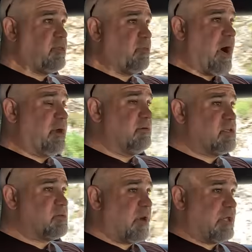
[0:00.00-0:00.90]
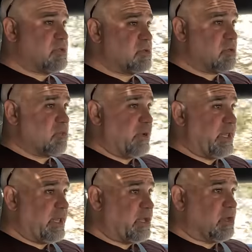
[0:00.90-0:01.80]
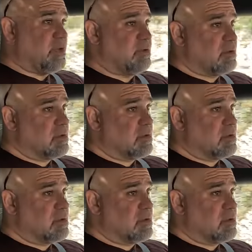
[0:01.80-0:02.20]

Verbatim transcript: Throttle response, really good.